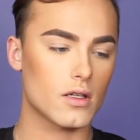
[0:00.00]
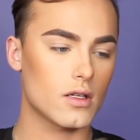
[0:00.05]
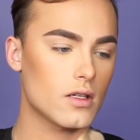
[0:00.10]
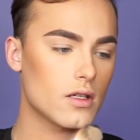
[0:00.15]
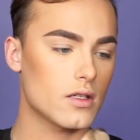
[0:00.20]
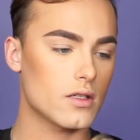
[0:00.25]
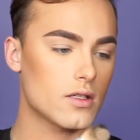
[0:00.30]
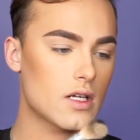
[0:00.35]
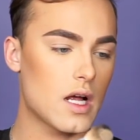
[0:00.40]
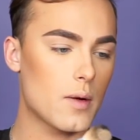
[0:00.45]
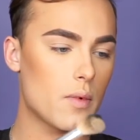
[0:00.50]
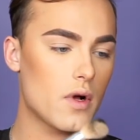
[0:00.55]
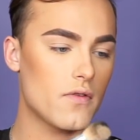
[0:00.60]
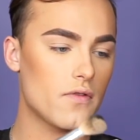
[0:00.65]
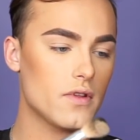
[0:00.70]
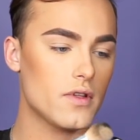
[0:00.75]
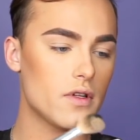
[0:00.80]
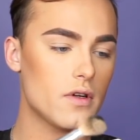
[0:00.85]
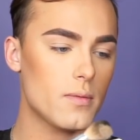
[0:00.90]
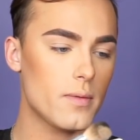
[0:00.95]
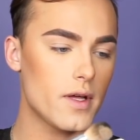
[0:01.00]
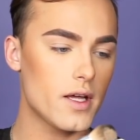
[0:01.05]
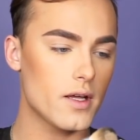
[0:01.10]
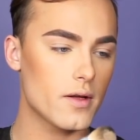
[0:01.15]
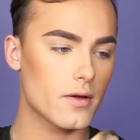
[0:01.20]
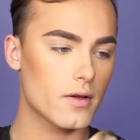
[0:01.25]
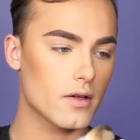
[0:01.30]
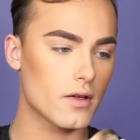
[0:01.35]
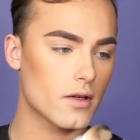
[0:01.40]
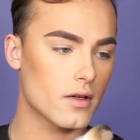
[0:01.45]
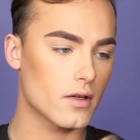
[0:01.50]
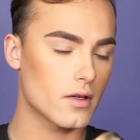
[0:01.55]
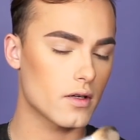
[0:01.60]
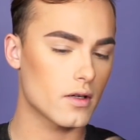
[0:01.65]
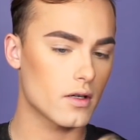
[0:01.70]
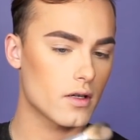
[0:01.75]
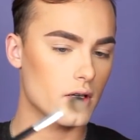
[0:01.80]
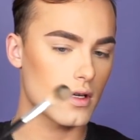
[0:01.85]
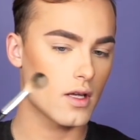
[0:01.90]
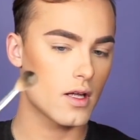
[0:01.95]
And then top off a little bit.
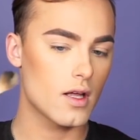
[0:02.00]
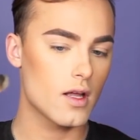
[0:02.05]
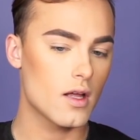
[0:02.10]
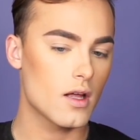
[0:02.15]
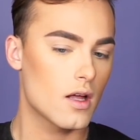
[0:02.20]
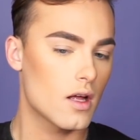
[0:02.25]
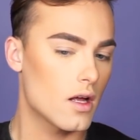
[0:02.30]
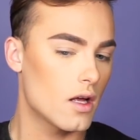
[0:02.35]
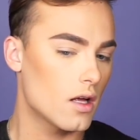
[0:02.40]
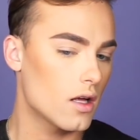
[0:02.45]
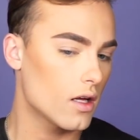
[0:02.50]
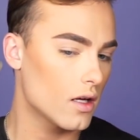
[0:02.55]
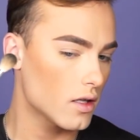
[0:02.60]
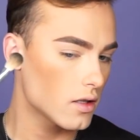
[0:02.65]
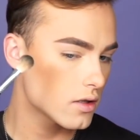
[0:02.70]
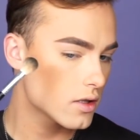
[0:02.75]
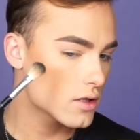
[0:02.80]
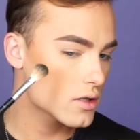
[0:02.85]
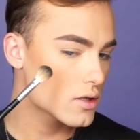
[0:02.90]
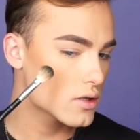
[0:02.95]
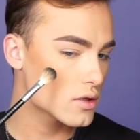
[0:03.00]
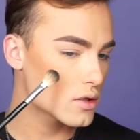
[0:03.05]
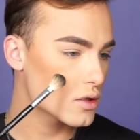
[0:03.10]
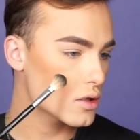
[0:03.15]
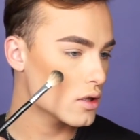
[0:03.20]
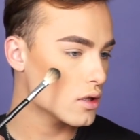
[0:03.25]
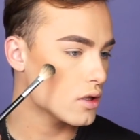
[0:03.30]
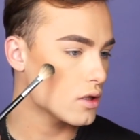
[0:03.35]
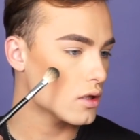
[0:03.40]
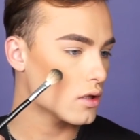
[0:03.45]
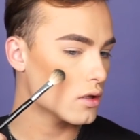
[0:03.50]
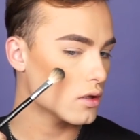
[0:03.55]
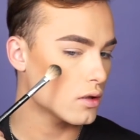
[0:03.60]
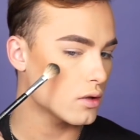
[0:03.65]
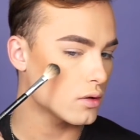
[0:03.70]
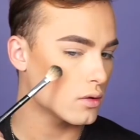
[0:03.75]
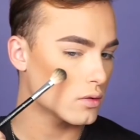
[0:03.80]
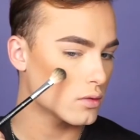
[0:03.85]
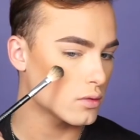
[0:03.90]
And let's see.